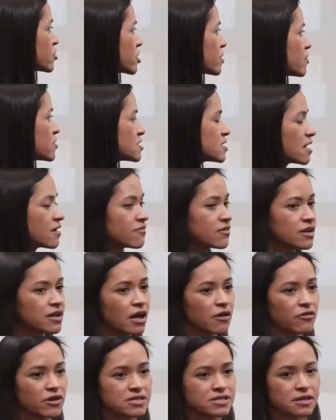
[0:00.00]
30% of the
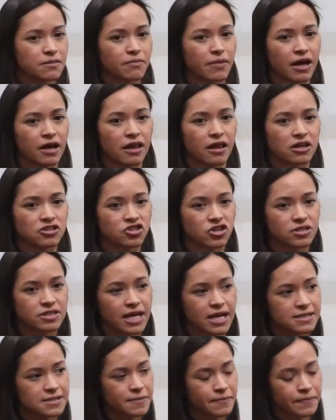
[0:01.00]
non resident biological
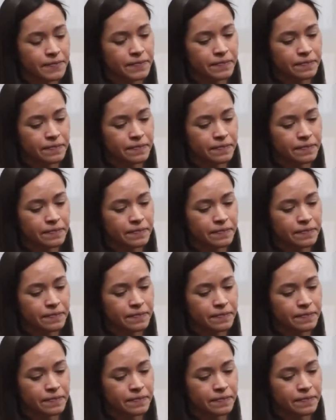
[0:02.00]
dads.